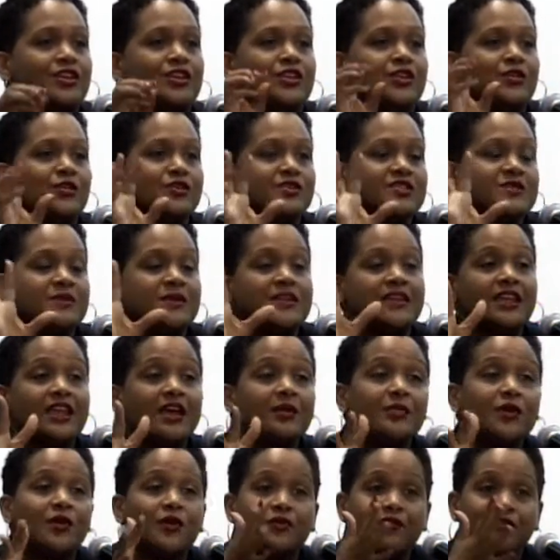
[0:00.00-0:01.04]
You were speaking
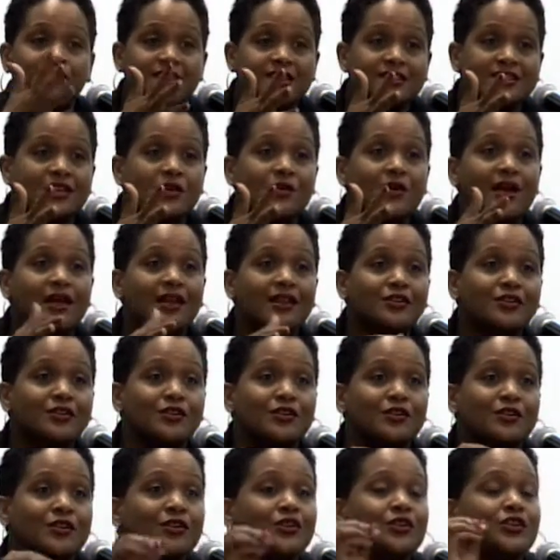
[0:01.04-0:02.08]
about fees a while ago.